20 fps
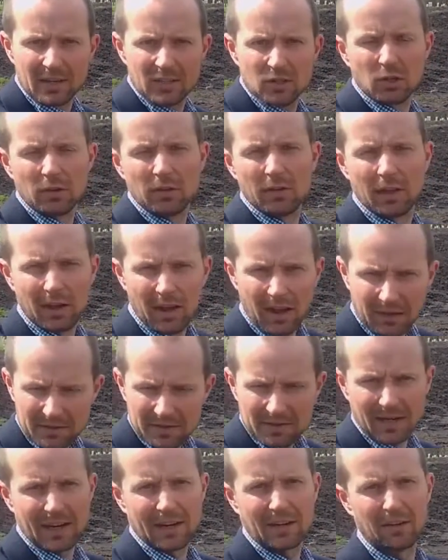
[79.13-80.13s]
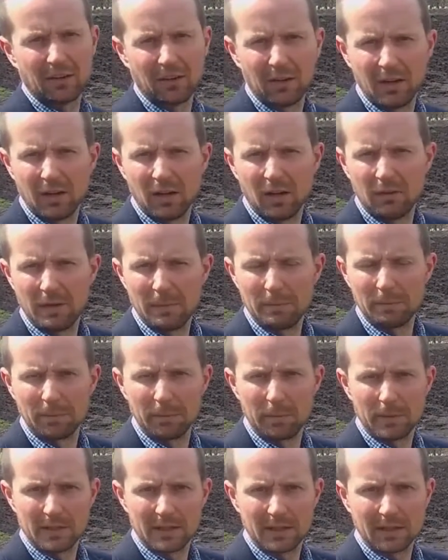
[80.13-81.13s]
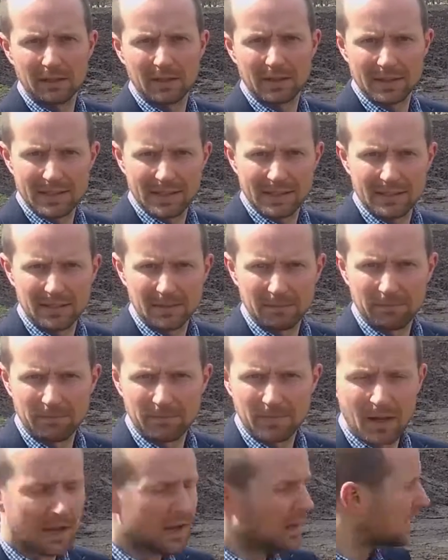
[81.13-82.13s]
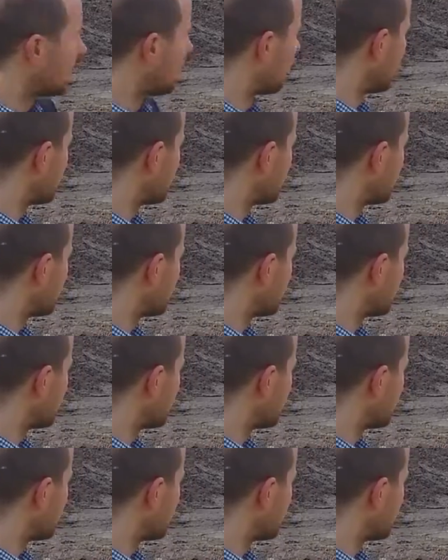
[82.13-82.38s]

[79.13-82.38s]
during the life cycle of implementing the system? So